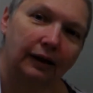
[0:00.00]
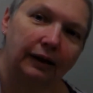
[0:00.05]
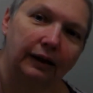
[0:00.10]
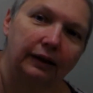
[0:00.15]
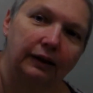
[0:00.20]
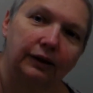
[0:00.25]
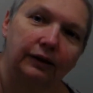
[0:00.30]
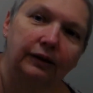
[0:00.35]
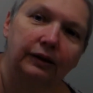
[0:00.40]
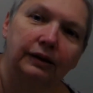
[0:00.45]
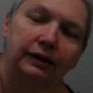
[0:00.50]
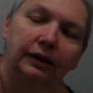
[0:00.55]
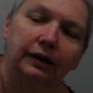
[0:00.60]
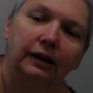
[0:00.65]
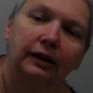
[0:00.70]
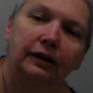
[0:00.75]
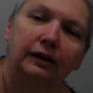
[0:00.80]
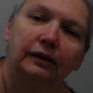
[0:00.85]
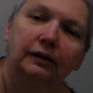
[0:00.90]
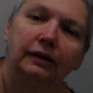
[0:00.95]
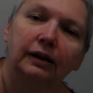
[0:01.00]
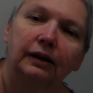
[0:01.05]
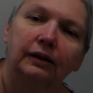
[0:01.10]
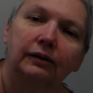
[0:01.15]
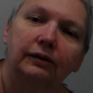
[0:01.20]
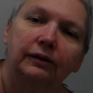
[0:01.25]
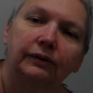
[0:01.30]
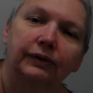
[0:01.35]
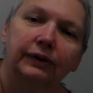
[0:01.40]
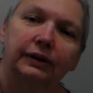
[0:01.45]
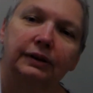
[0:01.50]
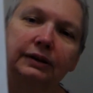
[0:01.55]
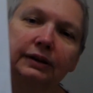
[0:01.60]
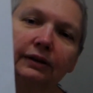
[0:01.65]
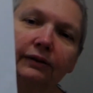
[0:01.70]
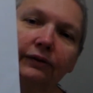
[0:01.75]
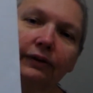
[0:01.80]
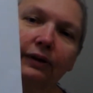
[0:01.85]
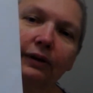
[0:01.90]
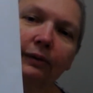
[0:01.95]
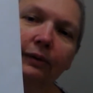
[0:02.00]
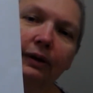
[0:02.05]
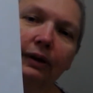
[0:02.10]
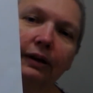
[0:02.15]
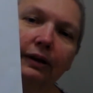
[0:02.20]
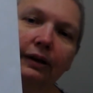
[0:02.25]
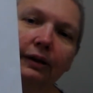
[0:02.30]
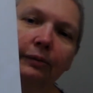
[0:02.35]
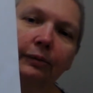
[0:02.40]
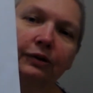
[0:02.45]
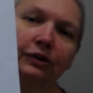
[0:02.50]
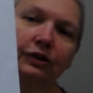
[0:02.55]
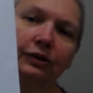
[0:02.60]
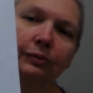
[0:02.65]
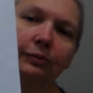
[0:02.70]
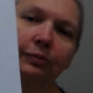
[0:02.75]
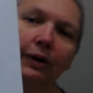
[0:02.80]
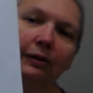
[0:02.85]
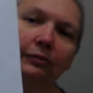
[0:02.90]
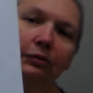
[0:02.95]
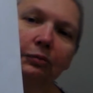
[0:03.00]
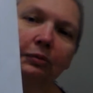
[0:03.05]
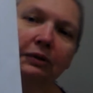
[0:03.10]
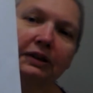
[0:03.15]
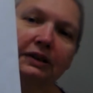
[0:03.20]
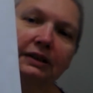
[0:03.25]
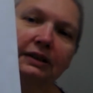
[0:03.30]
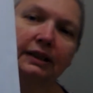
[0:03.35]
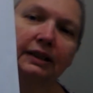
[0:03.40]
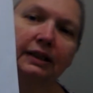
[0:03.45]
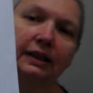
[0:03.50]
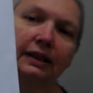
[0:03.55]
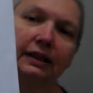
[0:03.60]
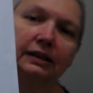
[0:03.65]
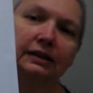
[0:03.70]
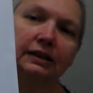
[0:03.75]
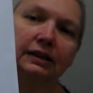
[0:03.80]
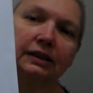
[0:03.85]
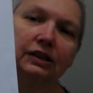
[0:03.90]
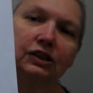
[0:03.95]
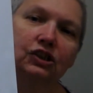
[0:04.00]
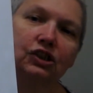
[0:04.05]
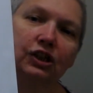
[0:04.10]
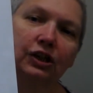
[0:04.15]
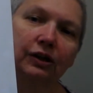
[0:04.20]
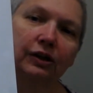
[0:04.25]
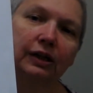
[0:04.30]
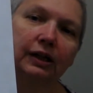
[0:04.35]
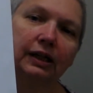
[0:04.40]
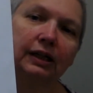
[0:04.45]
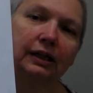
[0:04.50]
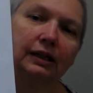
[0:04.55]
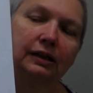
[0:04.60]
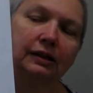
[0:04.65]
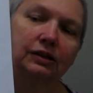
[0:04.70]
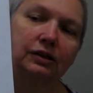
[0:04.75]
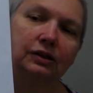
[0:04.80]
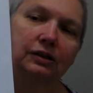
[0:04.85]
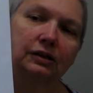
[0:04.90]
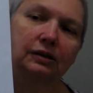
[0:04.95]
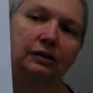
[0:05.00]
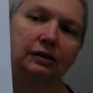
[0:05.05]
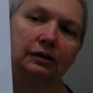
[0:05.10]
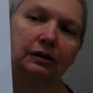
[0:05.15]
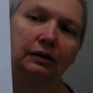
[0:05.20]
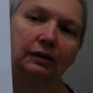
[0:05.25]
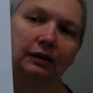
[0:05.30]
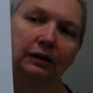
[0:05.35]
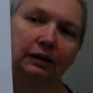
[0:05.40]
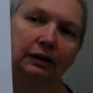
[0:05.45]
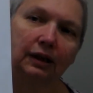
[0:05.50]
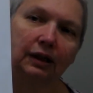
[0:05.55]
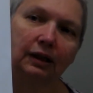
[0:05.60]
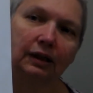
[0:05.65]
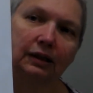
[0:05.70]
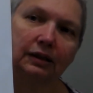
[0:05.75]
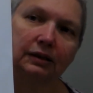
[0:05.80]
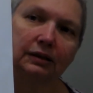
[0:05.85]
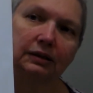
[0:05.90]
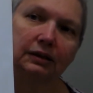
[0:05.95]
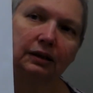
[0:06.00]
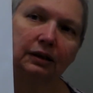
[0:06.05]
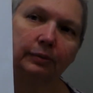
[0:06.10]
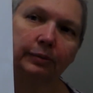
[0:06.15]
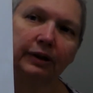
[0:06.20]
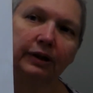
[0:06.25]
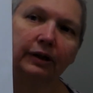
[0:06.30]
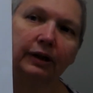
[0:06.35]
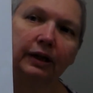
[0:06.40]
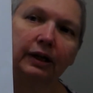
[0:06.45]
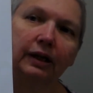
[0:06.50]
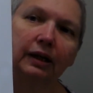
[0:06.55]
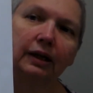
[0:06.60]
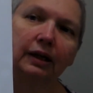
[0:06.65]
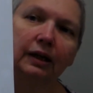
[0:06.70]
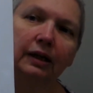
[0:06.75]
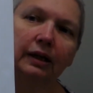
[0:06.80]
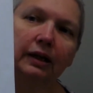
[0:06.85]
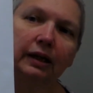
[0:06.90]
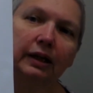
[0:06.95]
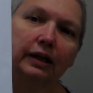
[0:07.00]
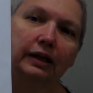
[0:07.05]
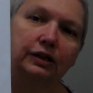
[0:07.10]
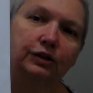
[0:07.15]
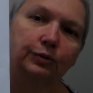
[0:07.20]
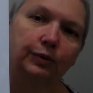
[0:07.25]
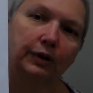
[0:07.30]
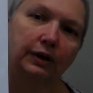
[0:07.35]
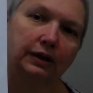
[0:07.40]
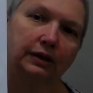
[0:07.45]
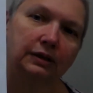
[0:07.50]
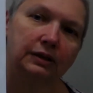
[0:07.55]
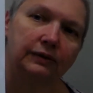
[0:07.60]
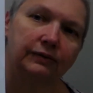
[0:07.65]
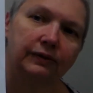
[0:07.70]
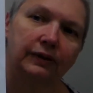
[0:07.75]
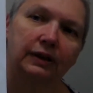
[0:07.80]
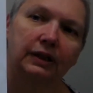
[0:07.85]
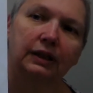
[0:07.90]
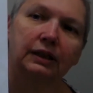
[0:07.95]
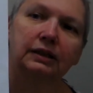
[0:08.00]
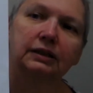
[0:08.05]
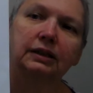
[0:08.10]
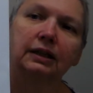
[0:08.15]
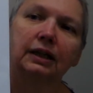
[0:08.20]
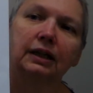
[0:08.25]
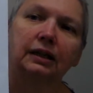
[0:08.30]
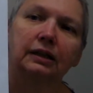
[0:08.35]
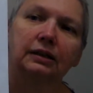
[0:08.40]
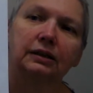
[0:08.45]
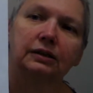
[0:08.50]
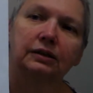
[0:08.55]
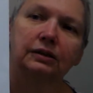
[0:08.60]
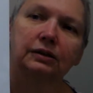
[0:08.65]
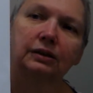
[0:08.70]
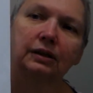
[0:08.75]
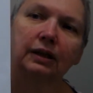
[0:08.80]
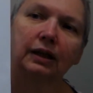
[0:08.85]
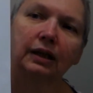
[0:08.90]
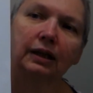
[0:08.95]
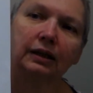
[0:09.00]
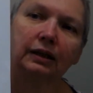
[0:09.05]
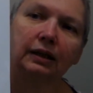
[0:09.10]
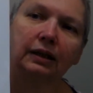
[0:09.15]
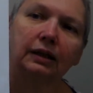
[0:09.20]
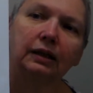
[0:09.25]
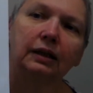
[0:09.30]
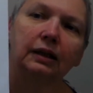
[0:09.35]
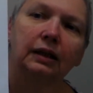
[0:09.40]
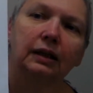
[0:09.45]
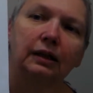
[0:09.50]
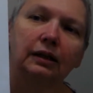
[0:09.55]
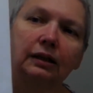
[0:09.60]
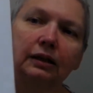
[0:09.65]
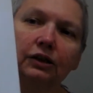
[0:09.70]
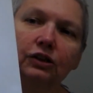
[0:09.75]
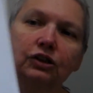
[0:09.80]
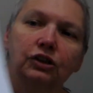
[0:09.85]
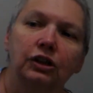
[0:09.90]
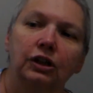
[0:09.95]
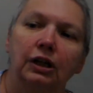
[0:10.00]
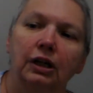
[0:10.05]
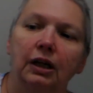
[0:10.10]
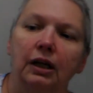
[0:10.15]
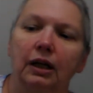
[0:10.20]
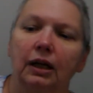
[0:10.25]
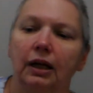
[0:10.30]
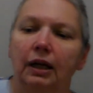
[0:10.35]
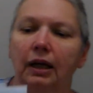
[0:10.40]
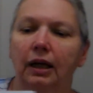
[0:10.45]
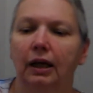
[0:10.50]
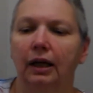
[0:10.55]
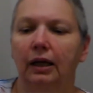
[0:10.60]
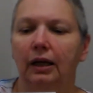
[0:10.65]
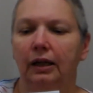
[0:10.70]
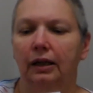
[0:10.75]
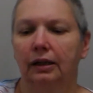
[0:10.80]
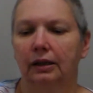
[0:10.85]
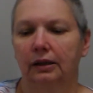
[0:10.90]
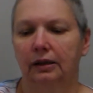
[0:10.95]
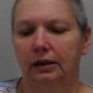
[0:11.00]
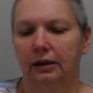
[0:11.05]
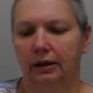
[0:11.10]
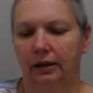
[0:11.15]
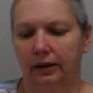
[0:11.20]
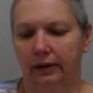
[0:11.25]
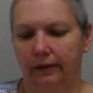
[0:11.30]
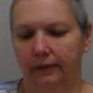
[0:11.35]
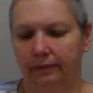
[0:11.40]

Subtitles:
and you can tell, I don't know if you can see it very well on there, but probably see that it's in Cherokee syllabary, as well as the phonics and in English. And